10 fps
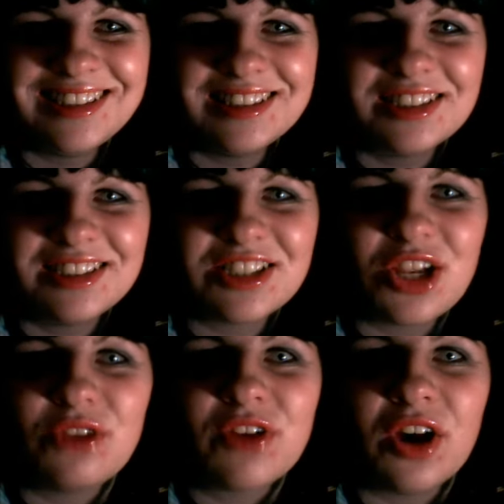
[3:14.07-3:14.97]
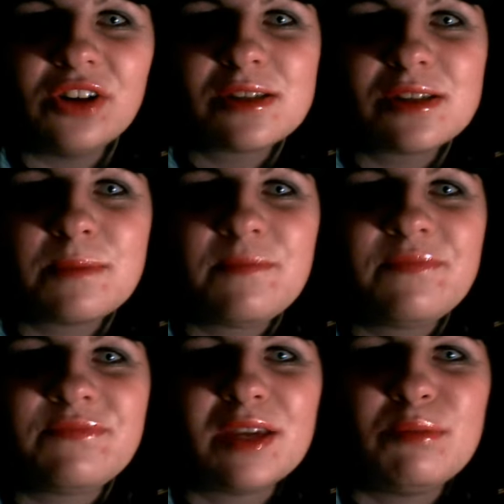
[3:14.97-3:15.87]
because I love girls.
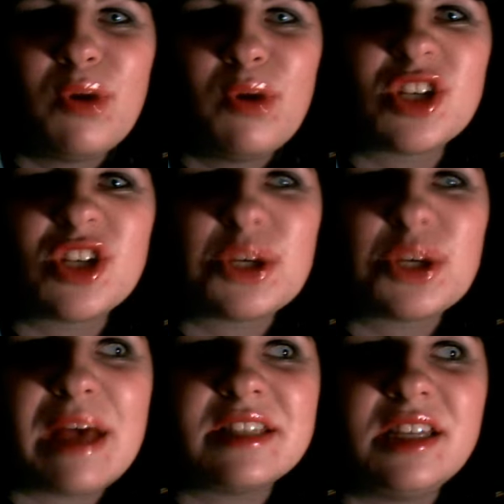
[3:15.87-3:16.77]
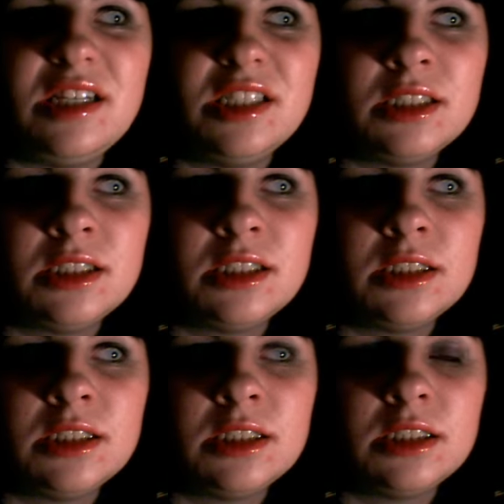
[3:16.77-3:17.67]
Boys are just messy.
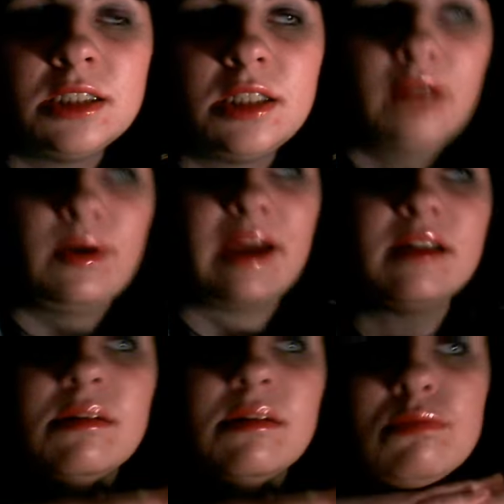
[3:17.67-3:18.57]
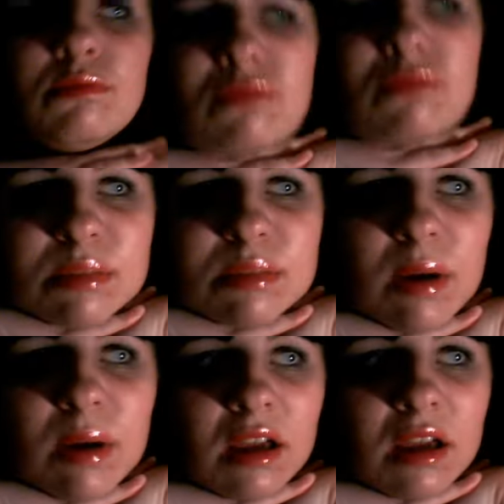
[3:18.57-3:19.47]
Anyway, that's about
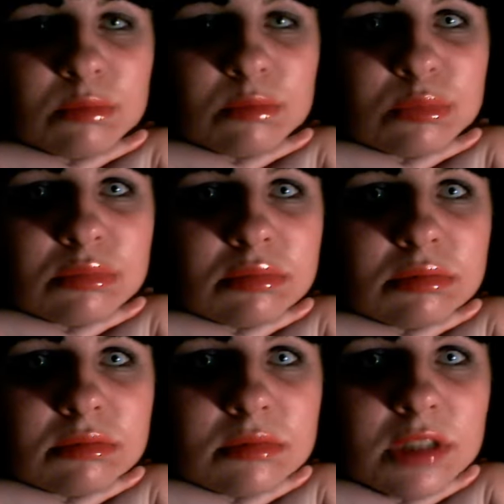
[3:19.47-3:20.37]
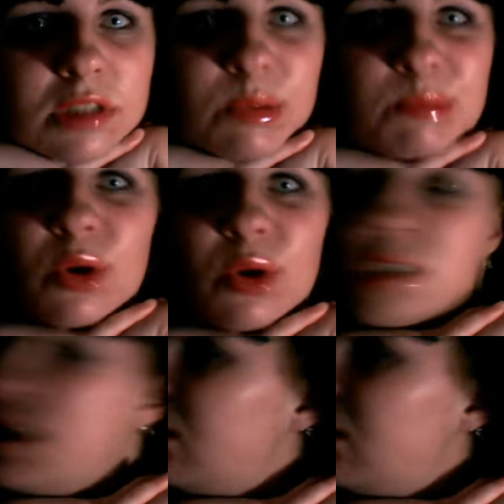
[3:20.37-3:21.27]
it. I'm getting a bit bored, and
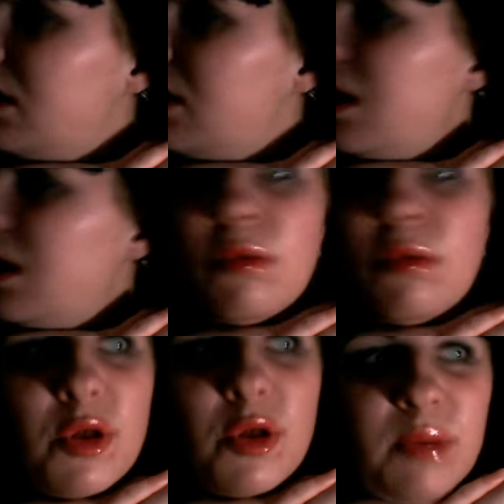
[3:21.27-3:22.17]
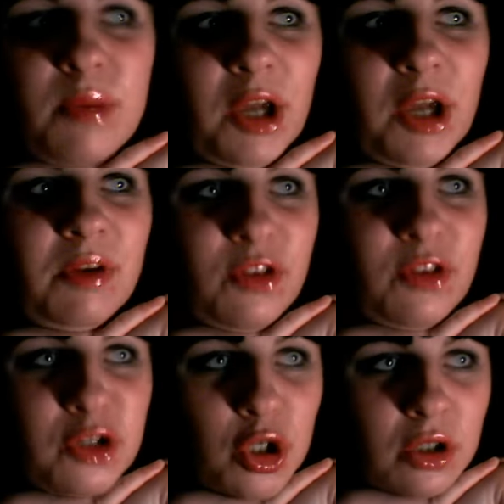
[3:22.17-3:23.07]
I'll, my mother will be coming in through the
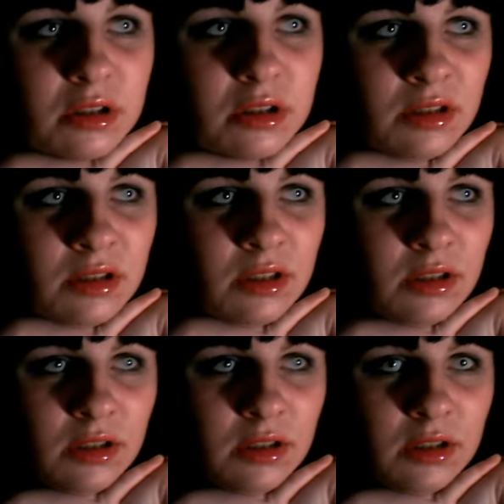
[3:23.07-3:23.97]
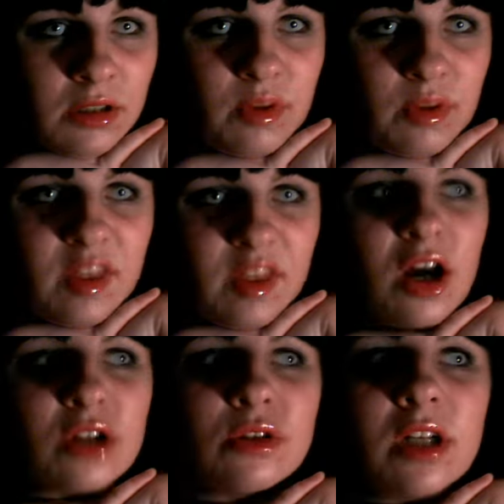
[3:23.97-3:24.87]
door with
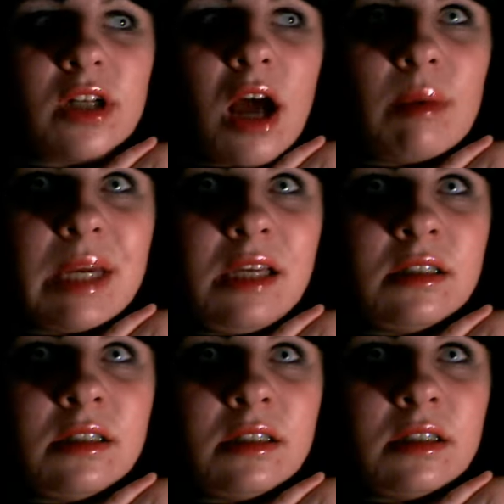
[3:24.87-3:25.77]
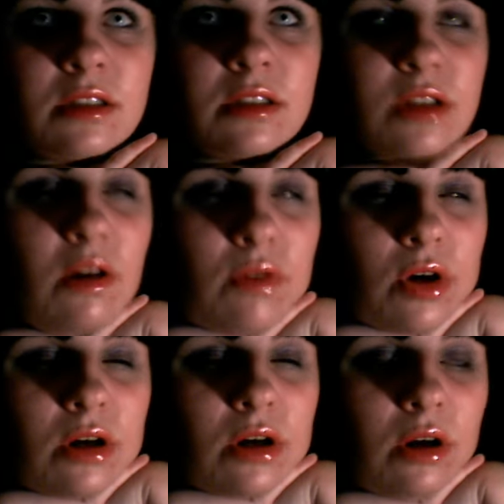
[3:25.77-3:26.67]
Hinata and Hanabi. So I've got to
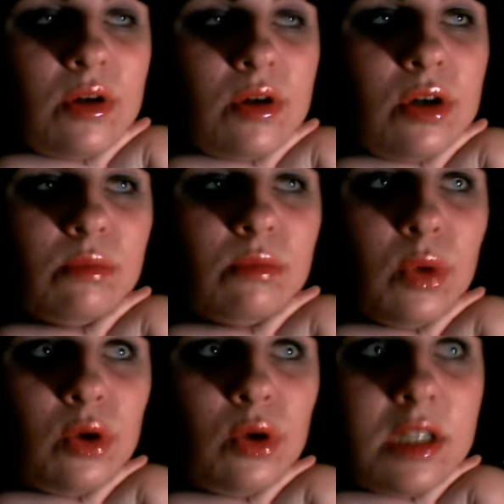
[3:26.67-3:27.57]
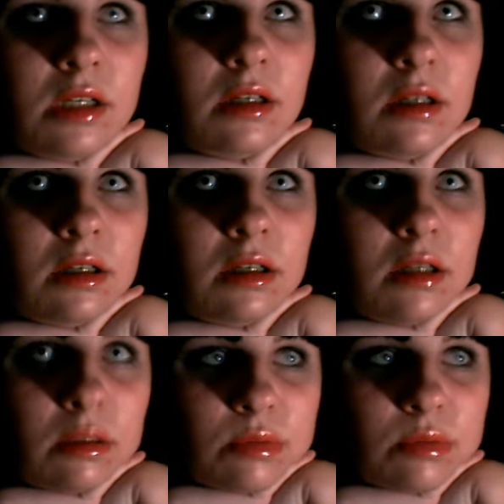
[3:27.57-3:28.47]
go and cook more dinner.
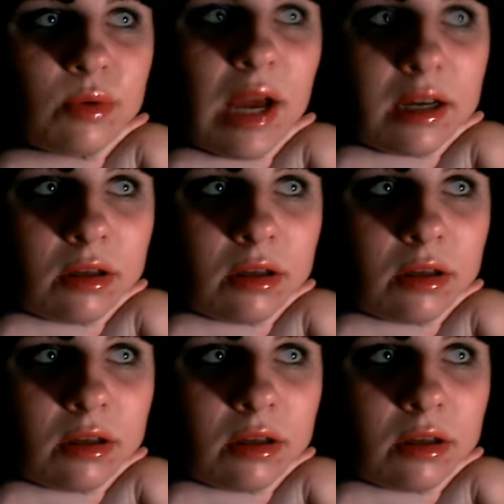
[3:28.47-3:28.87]
So knackered.